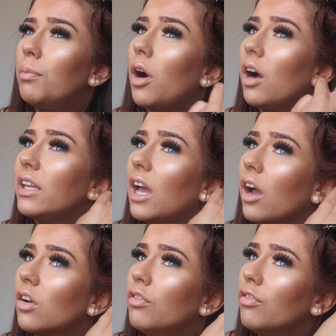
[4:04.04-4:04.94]
but
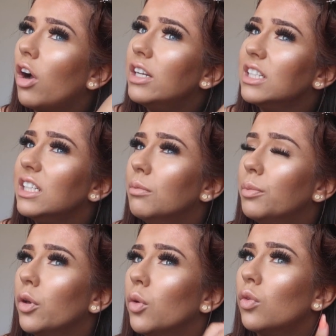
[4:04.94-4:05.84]
yeah, I couldn't find any in
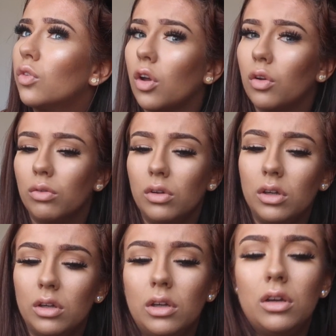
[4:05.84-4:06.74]
Boots, so
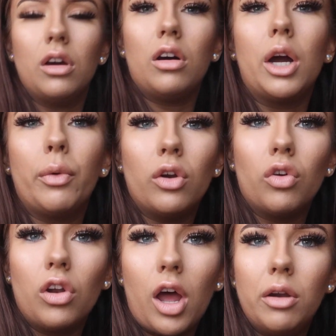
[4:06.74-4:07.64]
I went
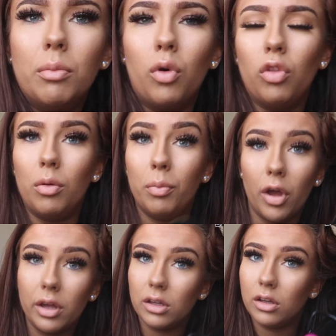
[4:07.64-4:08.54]
online and bought them.
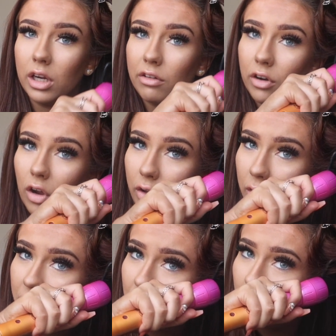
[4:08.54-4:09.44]
But you never know,
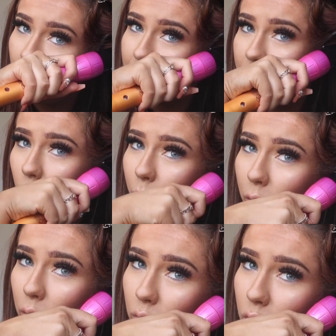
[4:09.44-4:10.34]
they might be in your
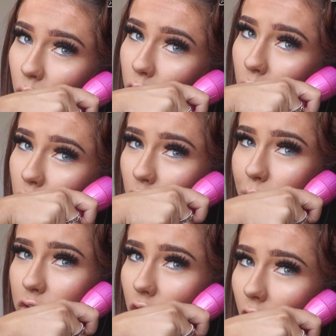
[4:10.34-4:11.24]
Boots or your
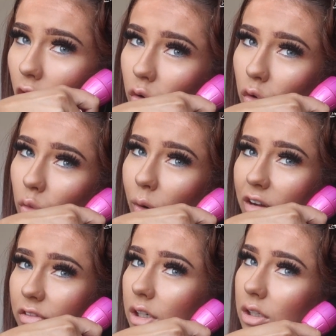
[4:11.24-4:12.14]
Superdrug or
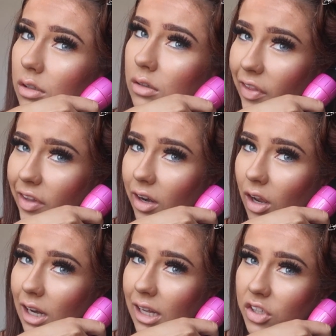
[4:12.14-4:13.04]
whatever. And then
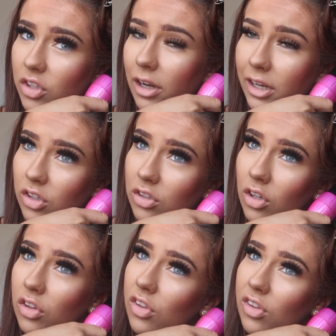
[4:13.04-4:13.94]
I literally just
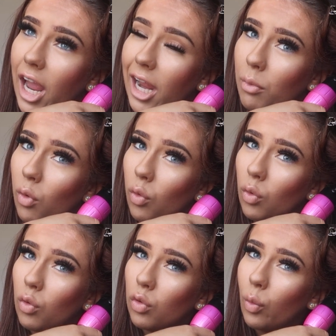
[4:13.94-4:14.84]
do the same
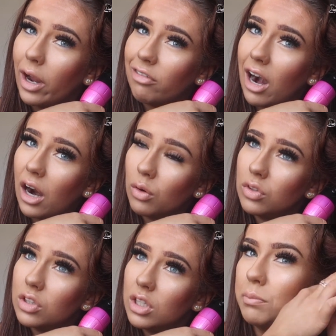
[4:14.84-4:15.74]
all the way
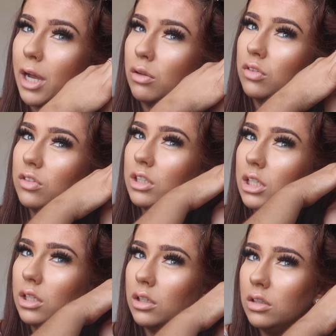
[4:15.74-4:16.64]
round. Bounce
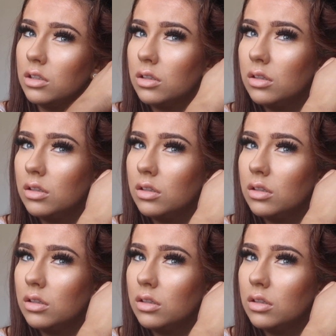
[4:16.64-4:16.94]
it,